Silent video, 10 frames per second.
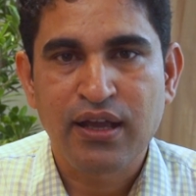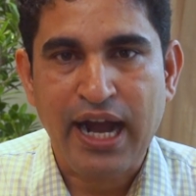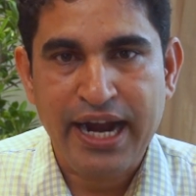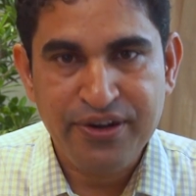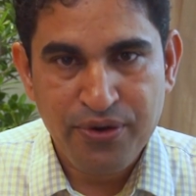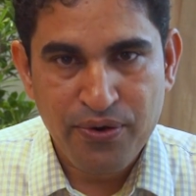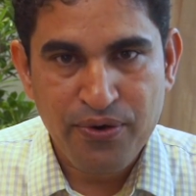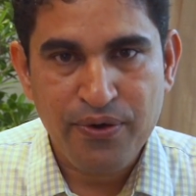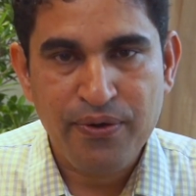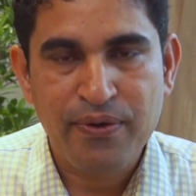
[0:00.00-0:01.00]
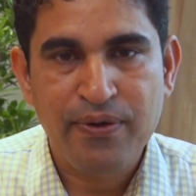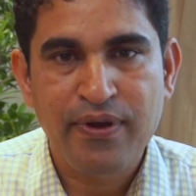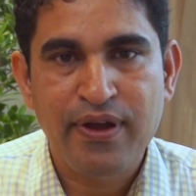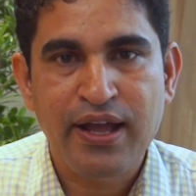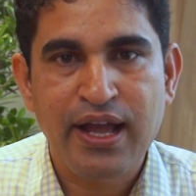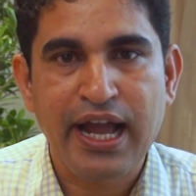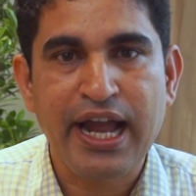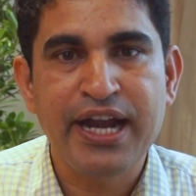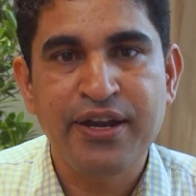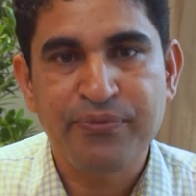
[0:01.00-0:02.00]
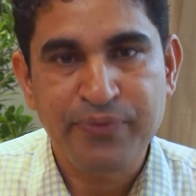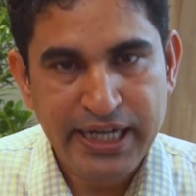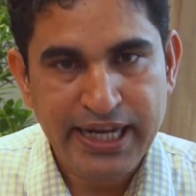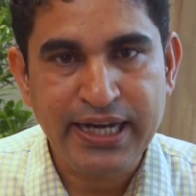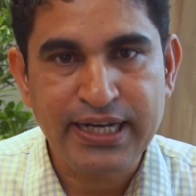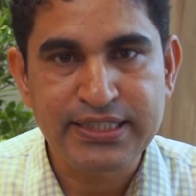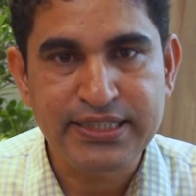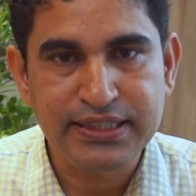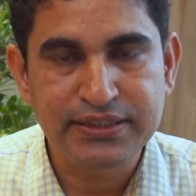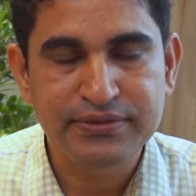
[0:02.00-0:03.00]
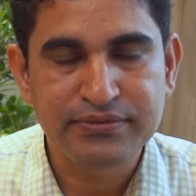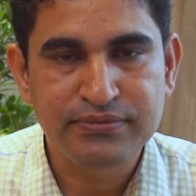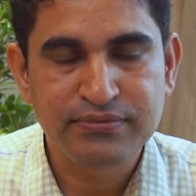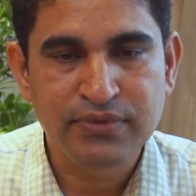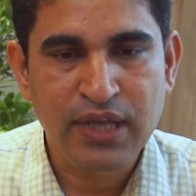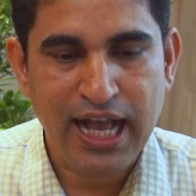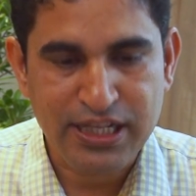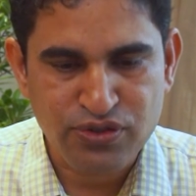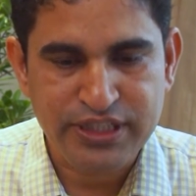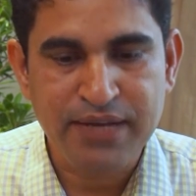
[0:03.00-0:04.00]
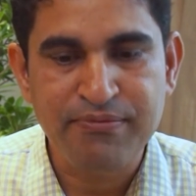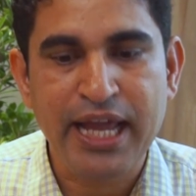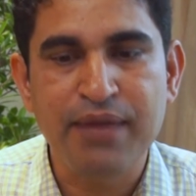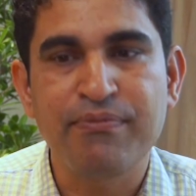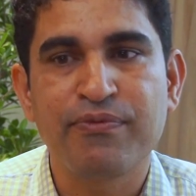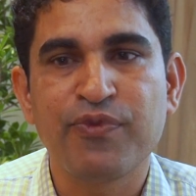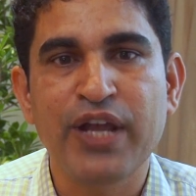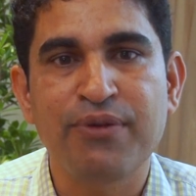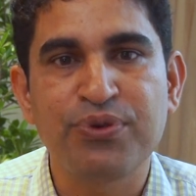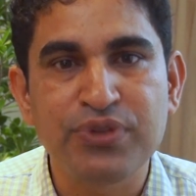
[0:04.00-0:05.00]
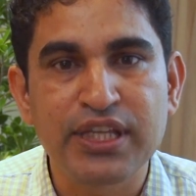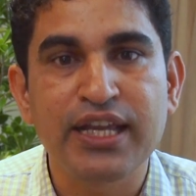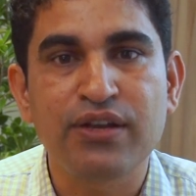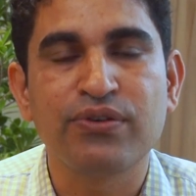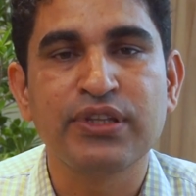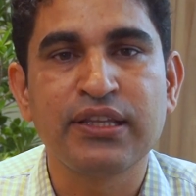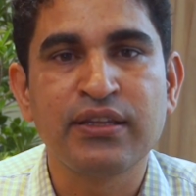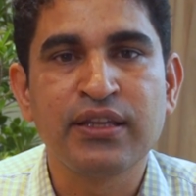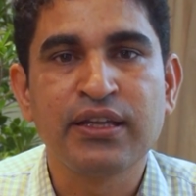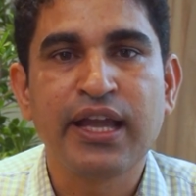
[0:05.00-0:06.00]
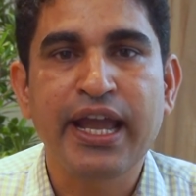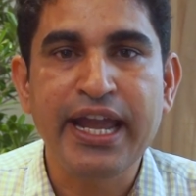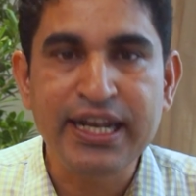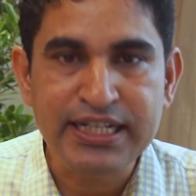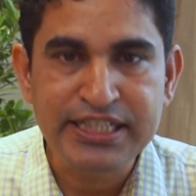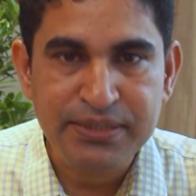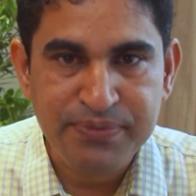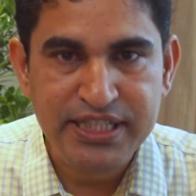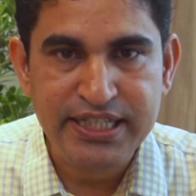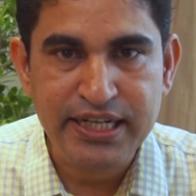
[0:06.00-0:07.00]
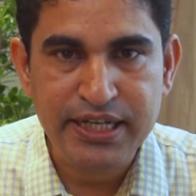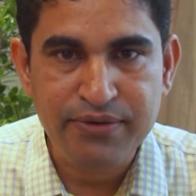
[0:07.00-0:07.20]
hydro and wind energy. Also same time we have to think on energy efficient